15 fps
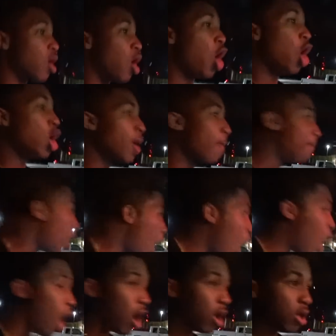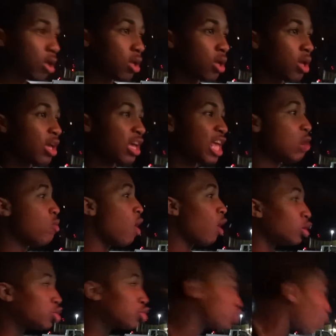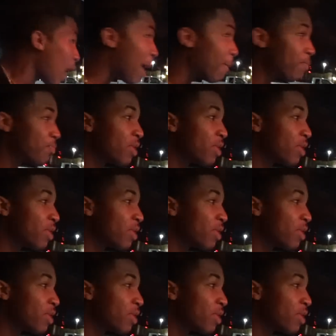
On the ball. He want a scrap.